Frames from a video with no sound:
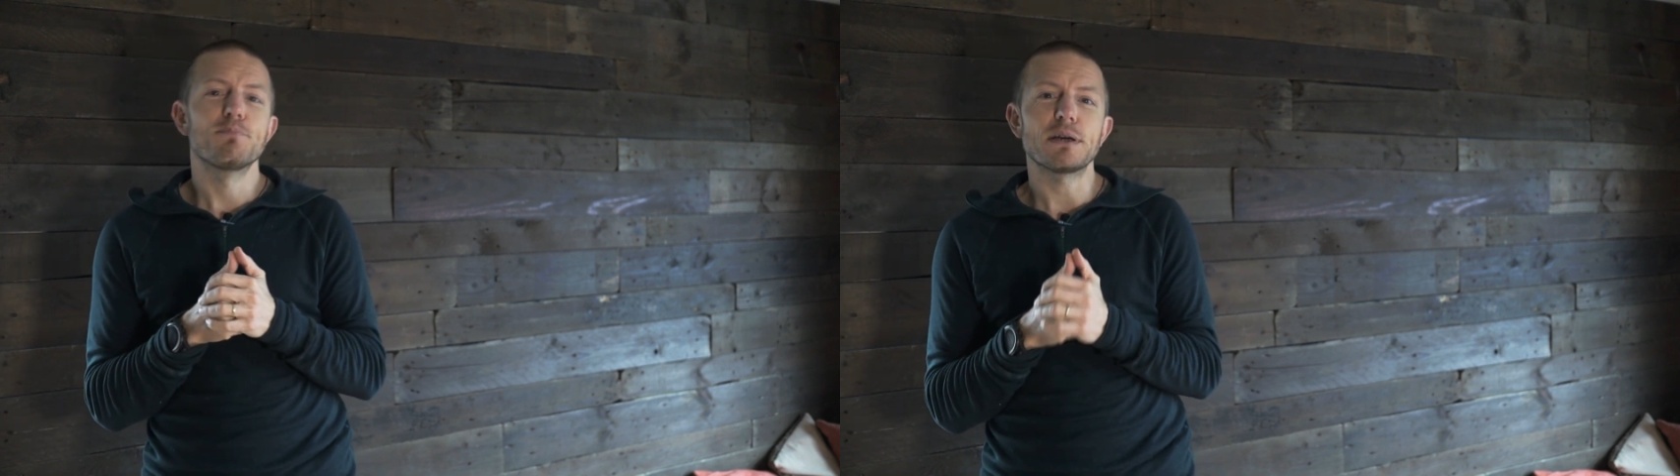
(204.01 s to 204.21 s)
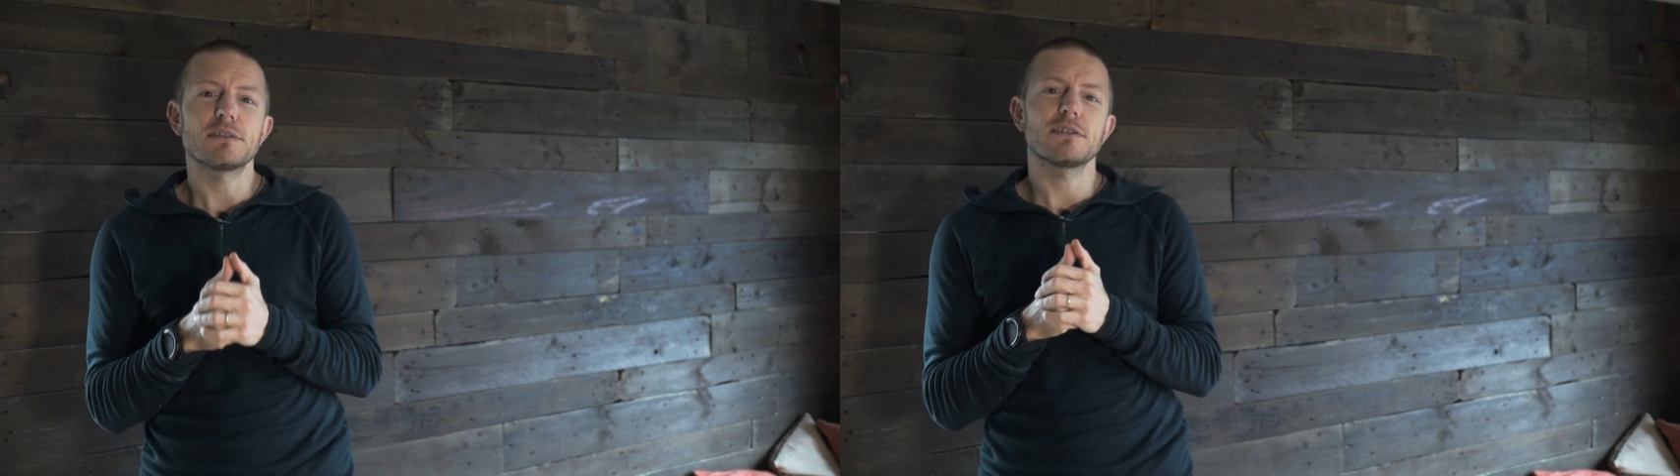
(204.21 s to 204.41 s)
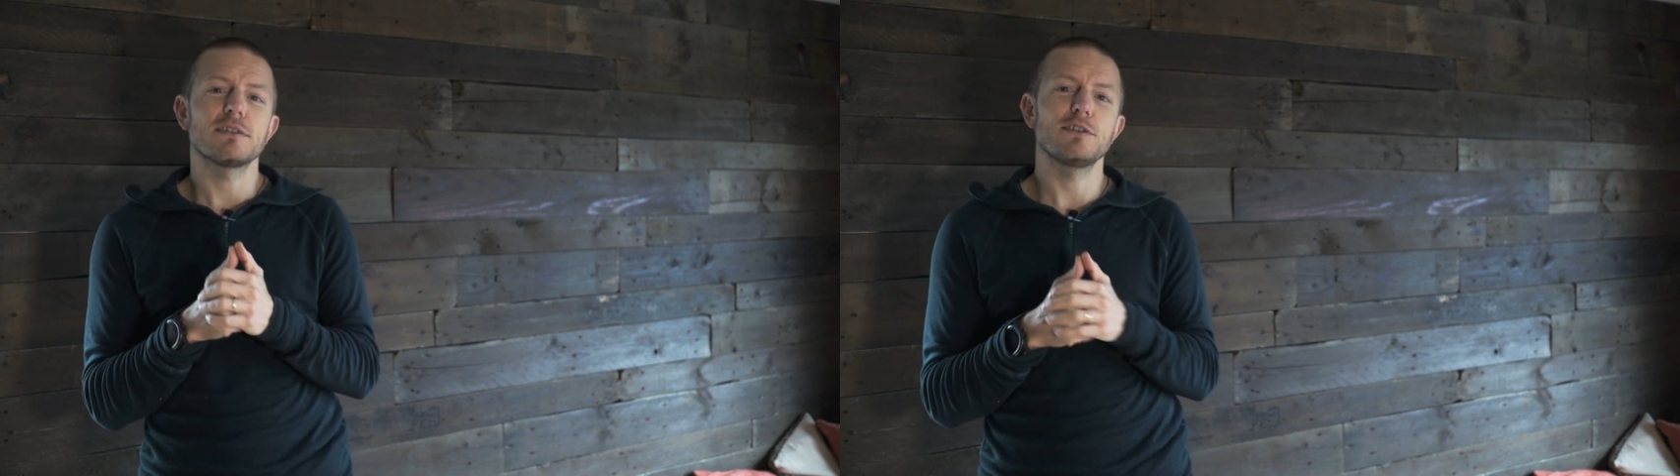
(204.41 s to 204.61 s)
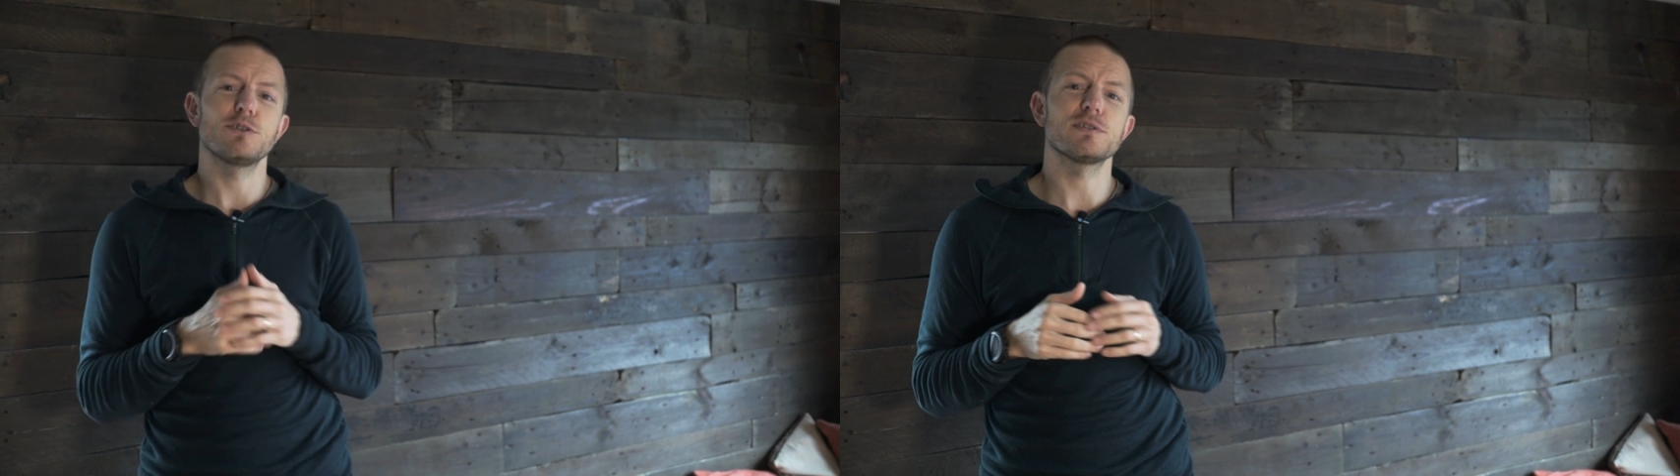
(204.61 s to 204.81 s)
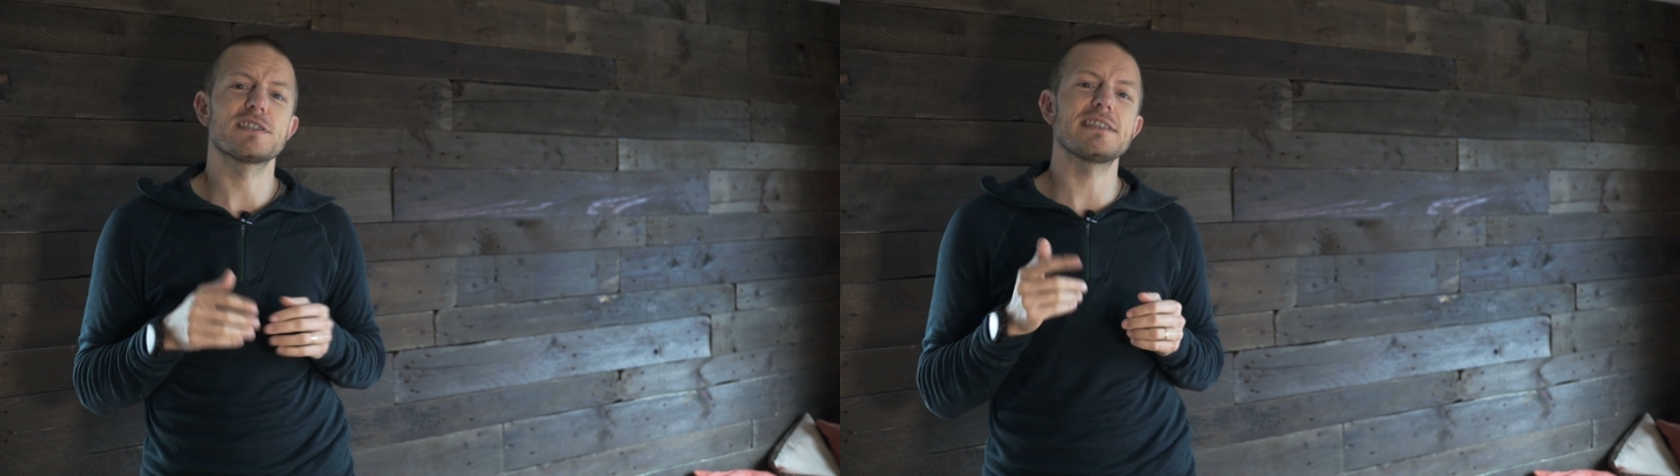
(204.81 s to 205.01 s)
but
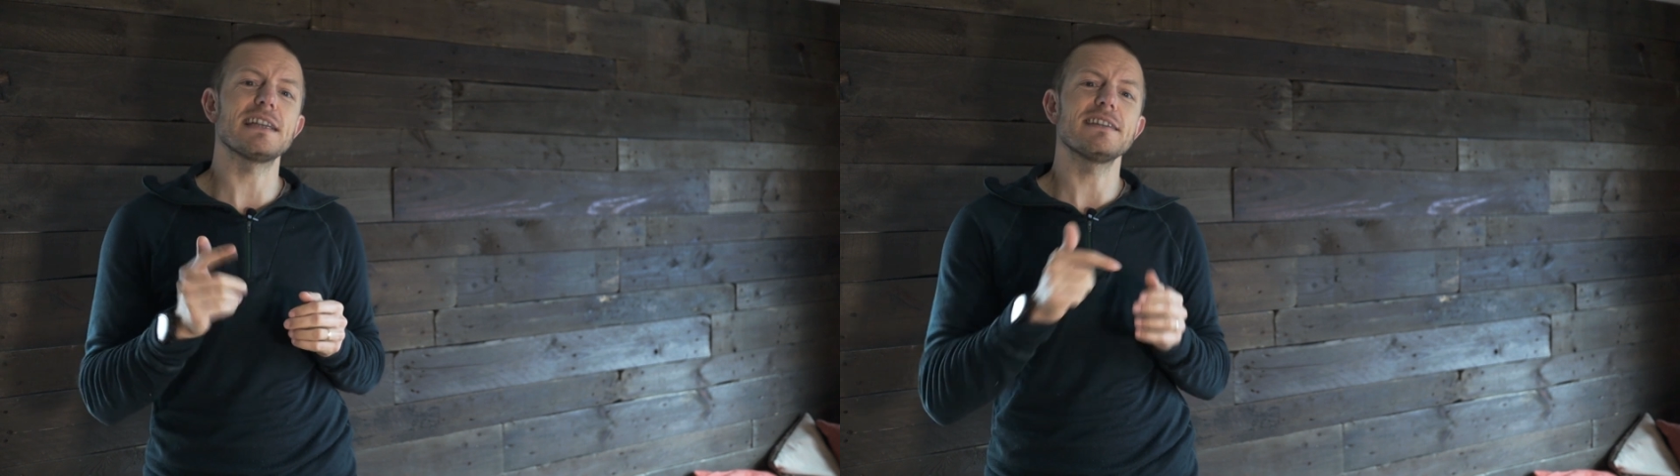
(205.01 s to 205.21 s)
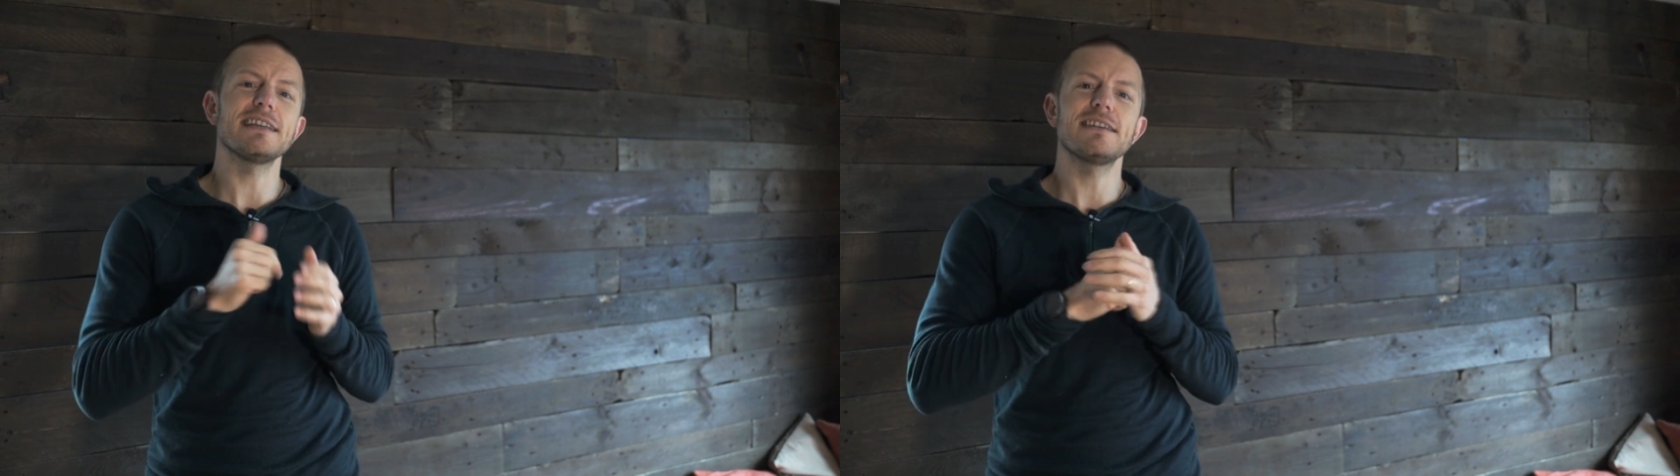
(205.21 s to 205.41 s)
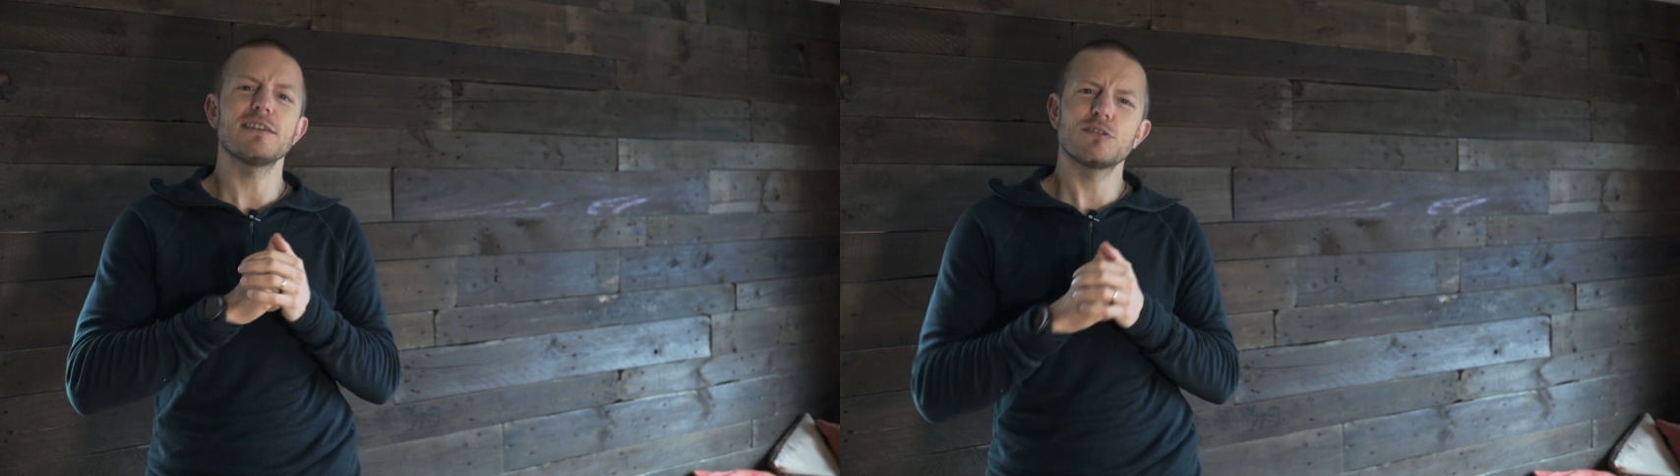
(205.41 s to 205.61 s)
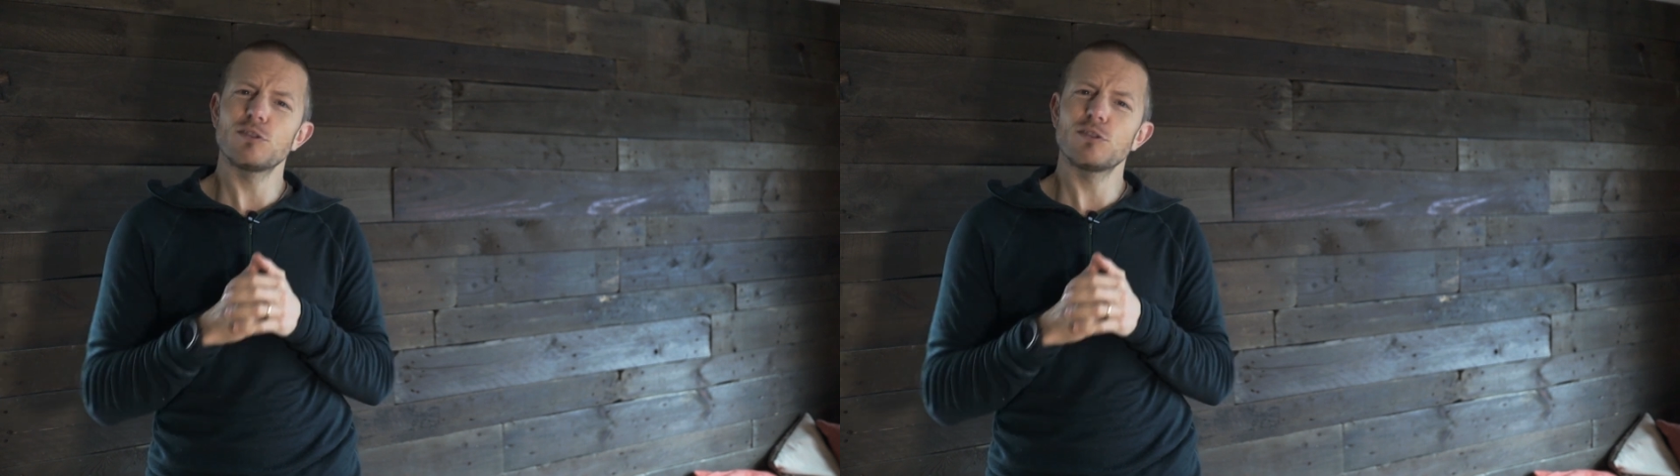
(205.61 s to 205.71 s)
you will still need